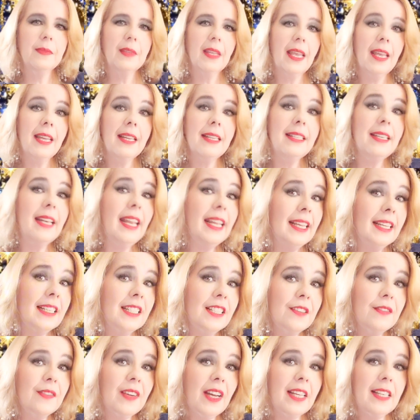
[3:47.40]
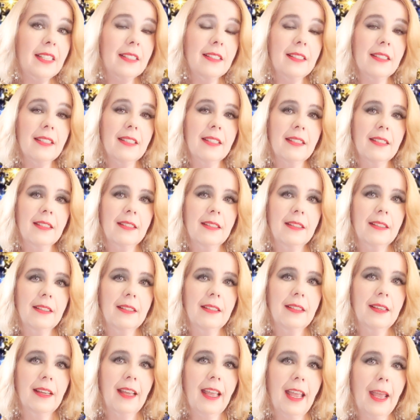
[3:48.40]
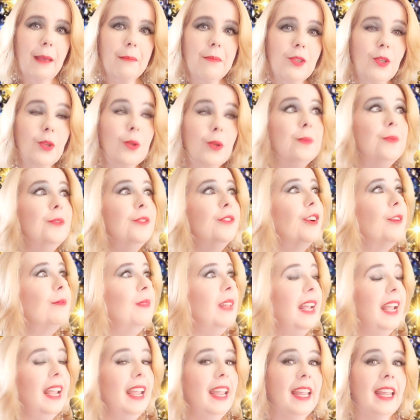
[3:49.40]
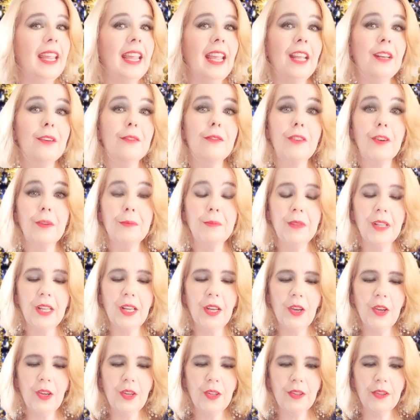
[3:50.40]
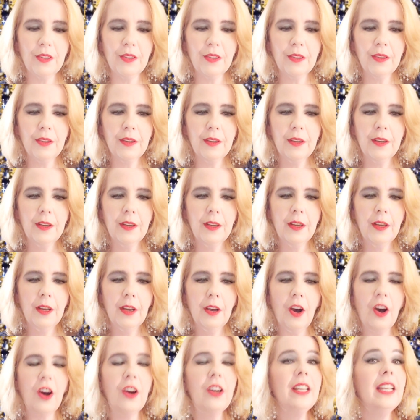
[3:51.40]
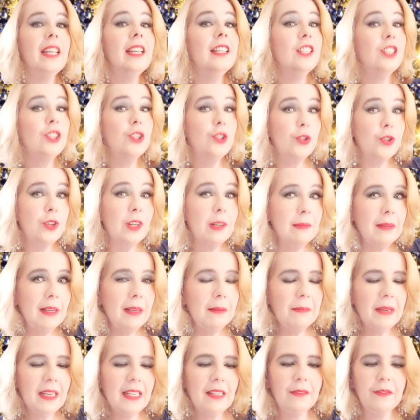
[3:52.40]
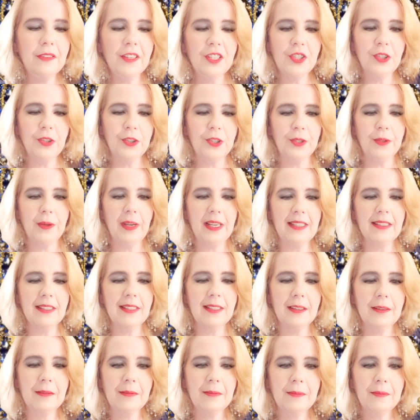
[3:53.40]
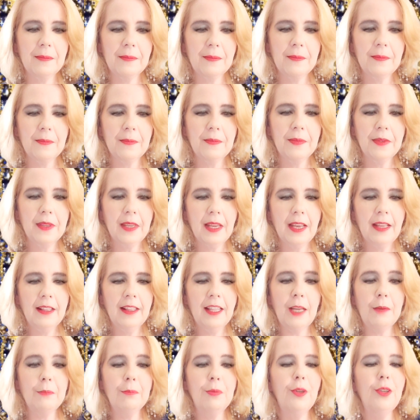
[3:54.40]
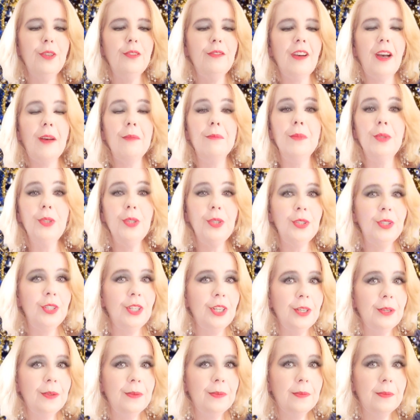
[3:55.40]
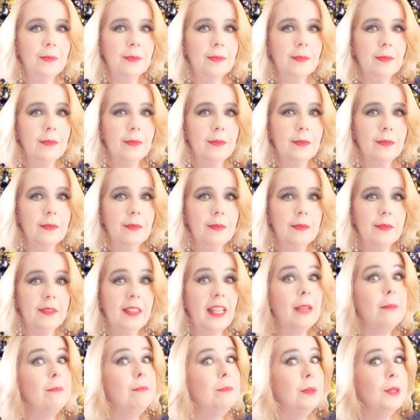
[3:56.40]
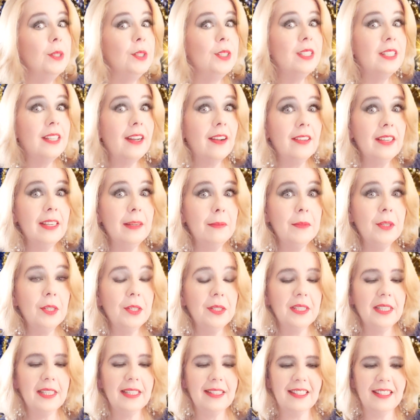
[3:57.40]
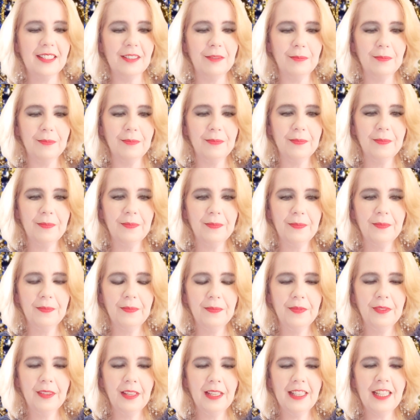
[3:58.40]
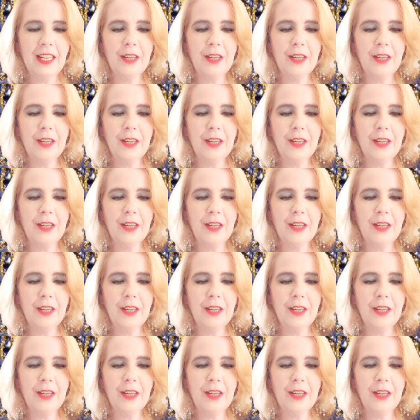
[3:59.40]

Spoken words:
Negative ions, absorbed from the air and from the earth, are extremely beneficial to us. They improve our mood, they boost our immune system, they're